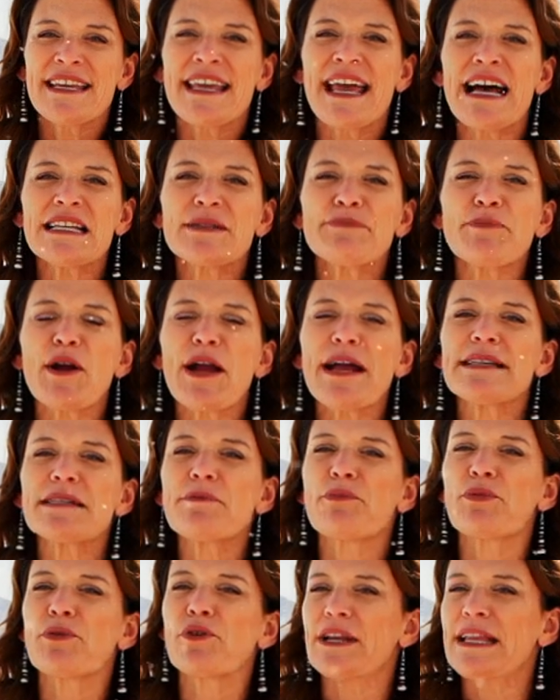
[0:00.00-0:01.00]
Casper has a
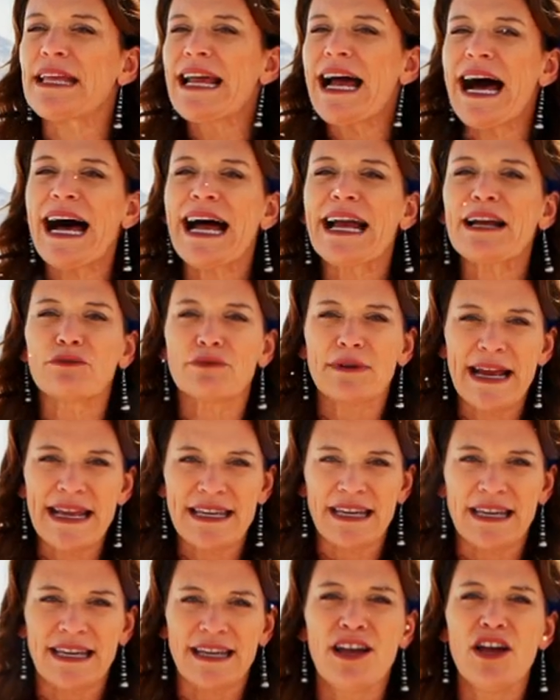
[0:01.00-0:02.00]
pretty high
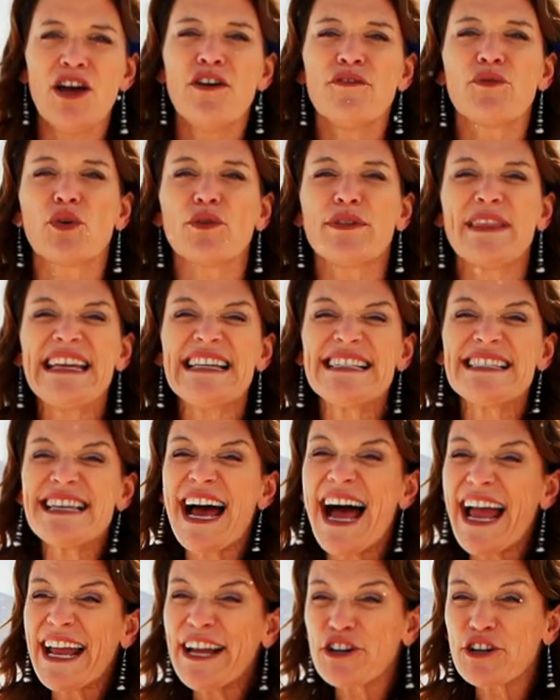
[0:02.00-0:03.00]
ranking for the
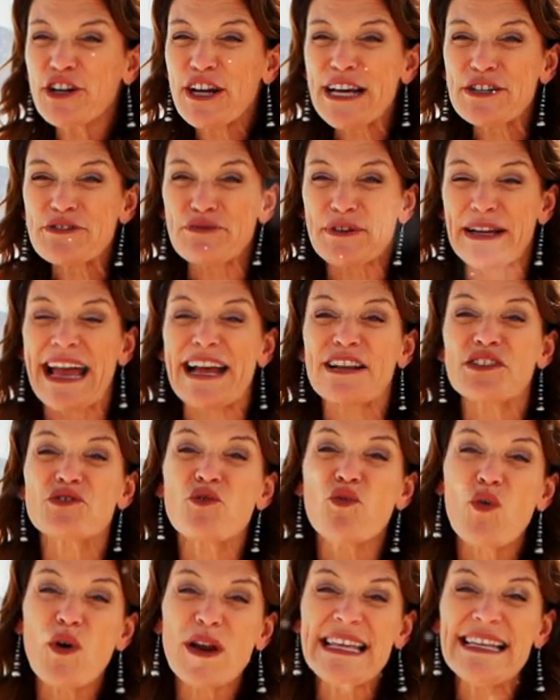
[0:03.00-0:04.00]
entire country at
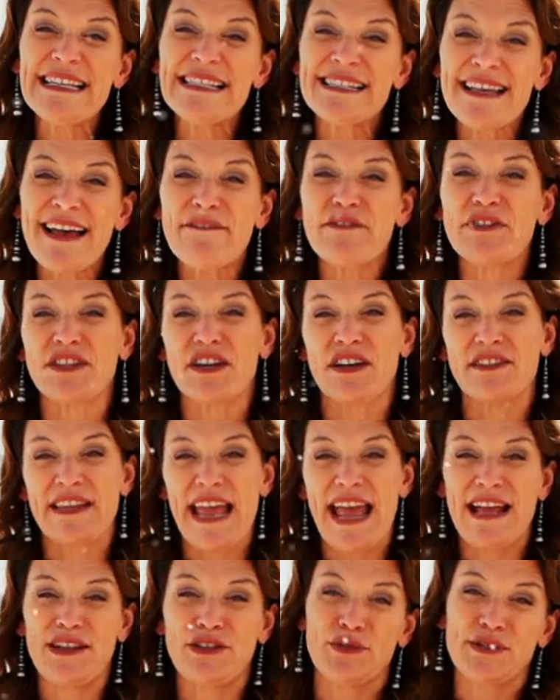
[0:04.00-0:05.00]
twenty-seventh on the
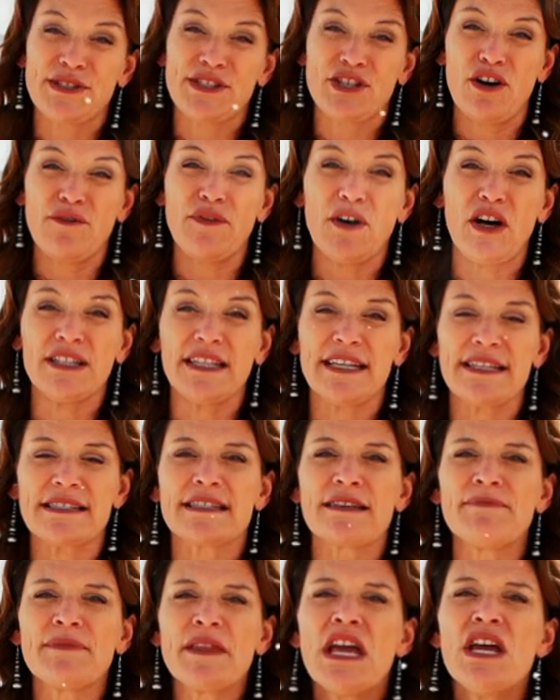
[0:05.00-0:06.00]
annual snowfall list.
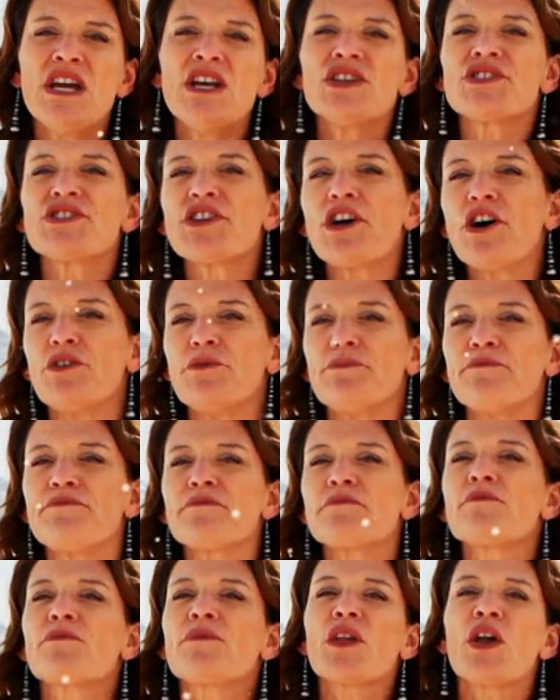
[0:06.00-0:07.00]
So,
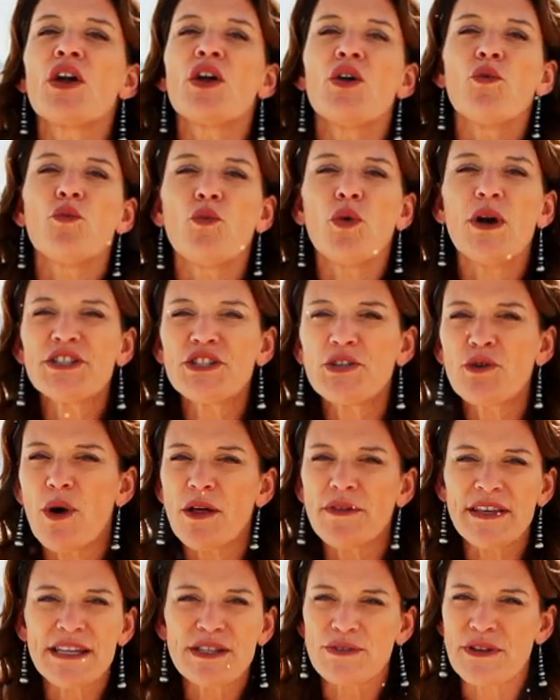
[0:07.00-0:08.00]
what do all
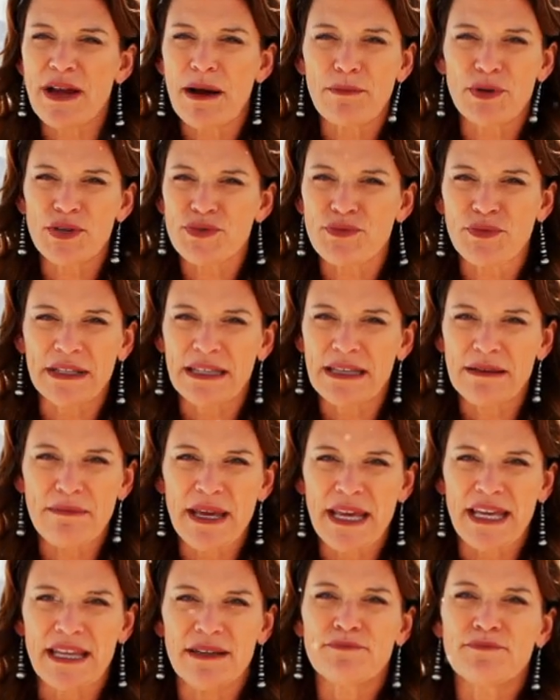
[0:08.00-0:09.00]
these numbers really
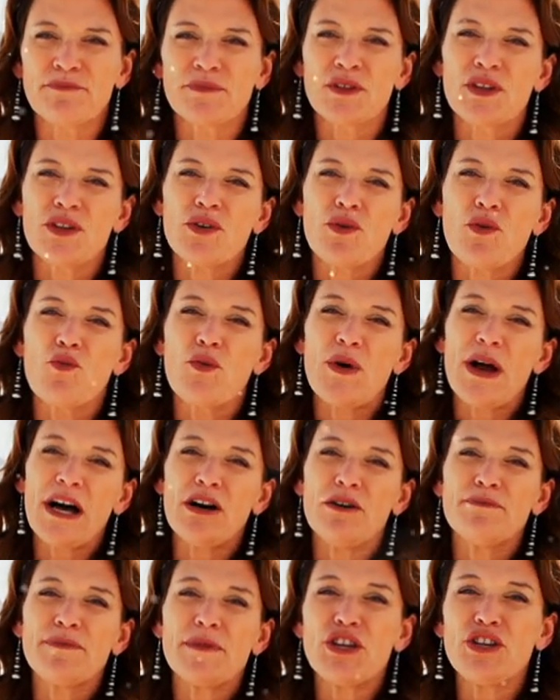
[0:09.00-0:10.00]
mean?
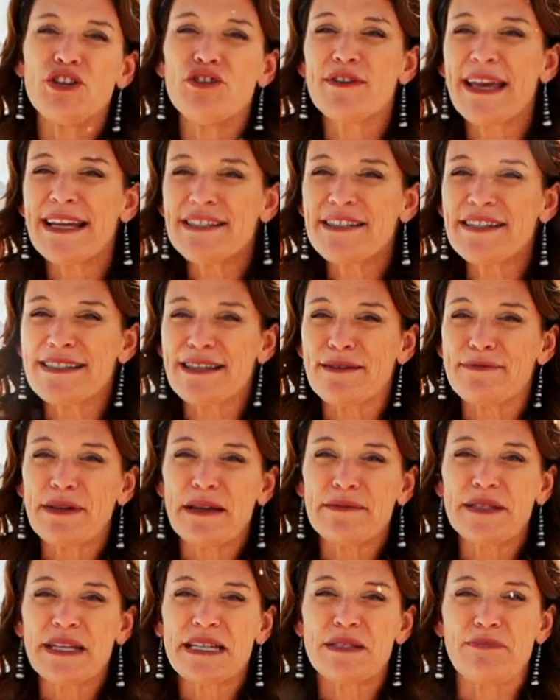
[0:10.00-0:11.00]
Well, you get to
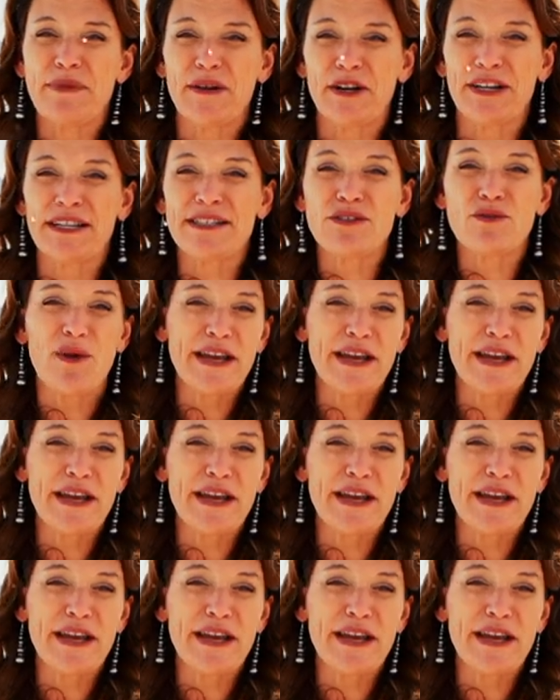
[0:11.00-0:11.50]
sometimes experience a